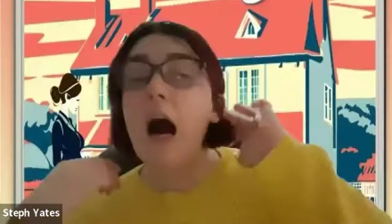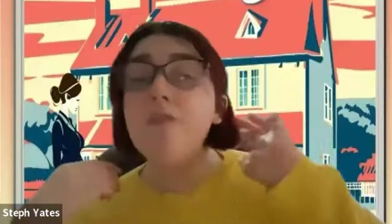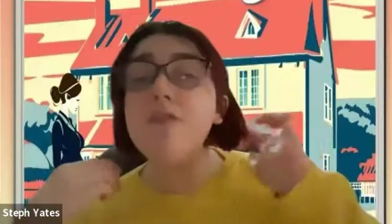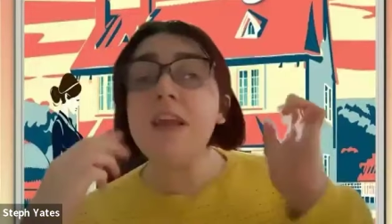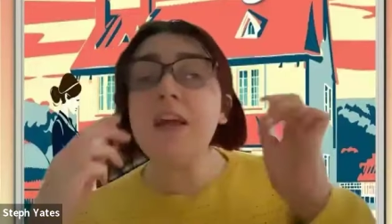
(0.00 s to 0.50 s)

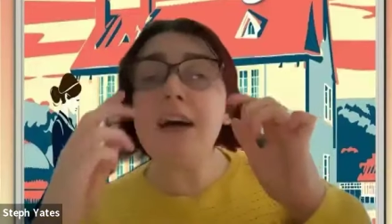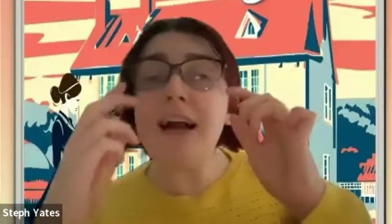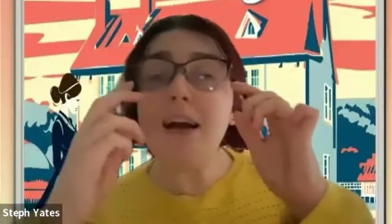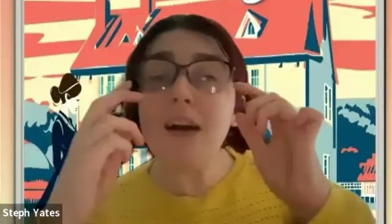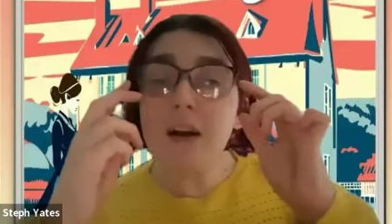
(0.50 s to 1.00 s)

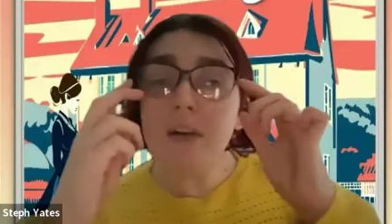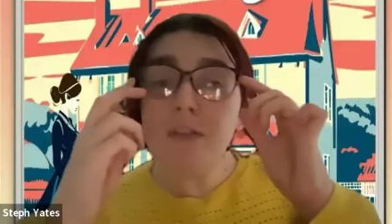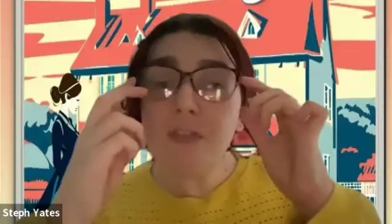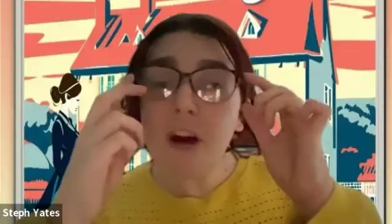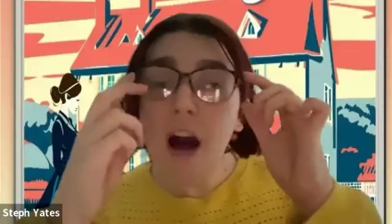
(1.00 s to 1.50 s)
Obviously,
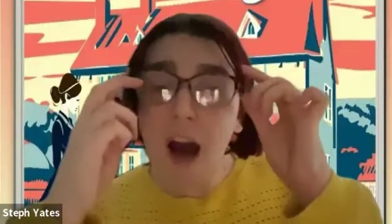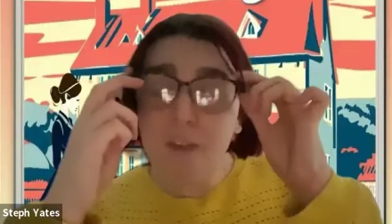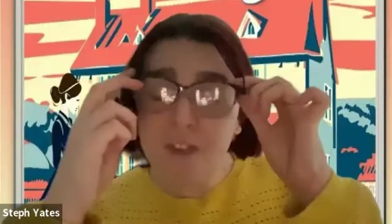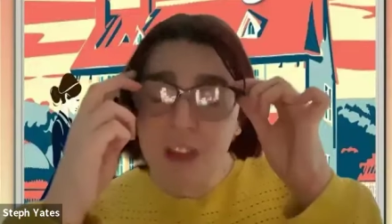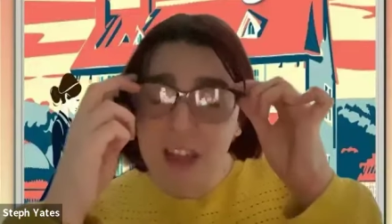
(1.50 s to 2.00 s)

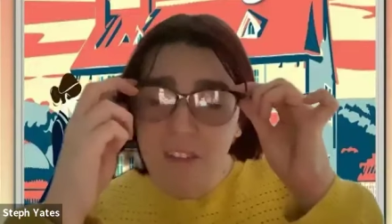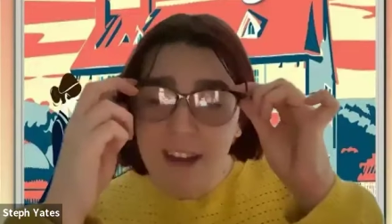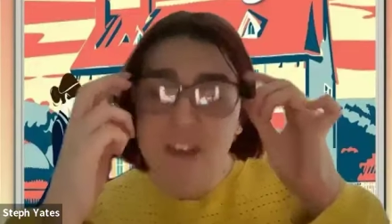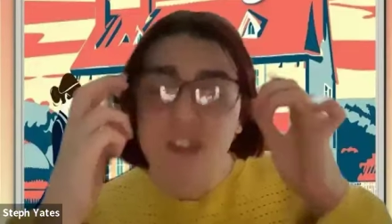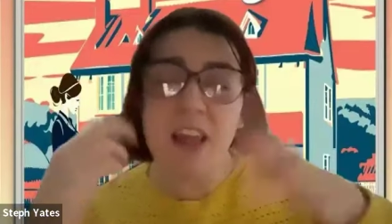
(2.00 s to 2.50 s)

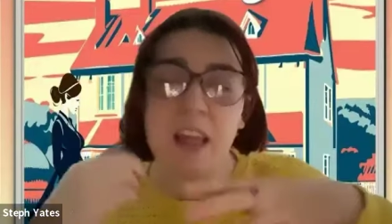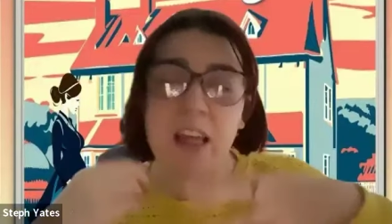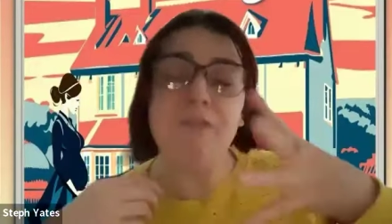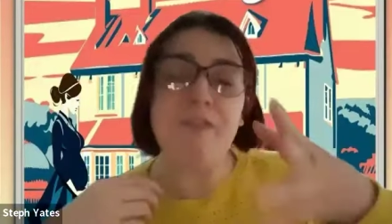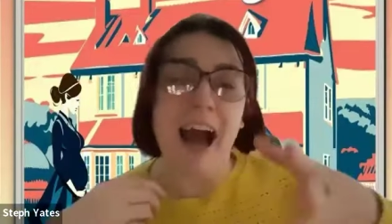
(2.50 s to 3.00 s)
obviously, just
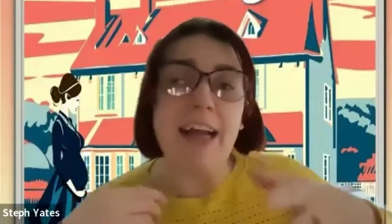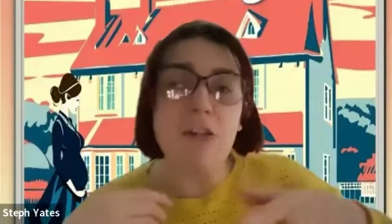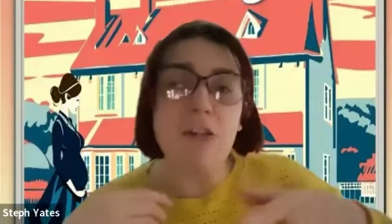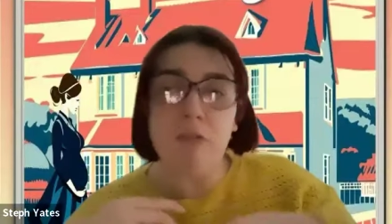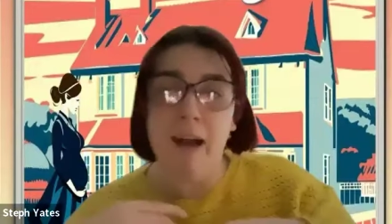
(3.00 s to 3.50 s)
a
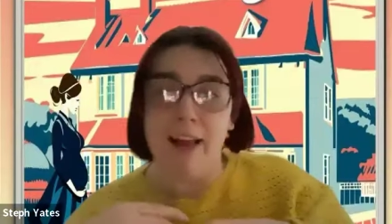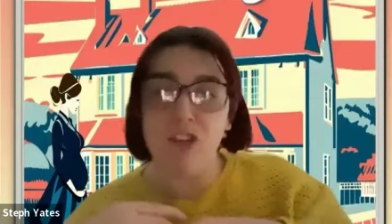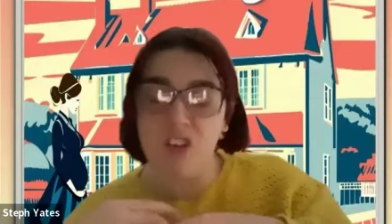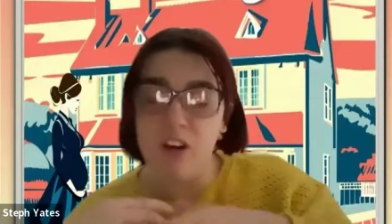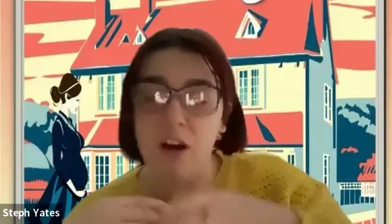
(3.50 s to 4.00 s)
final
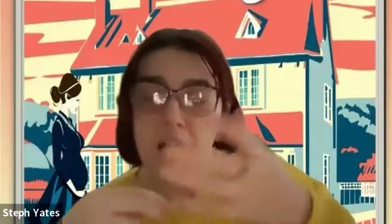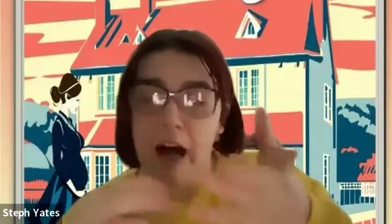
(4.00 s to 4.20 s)
question.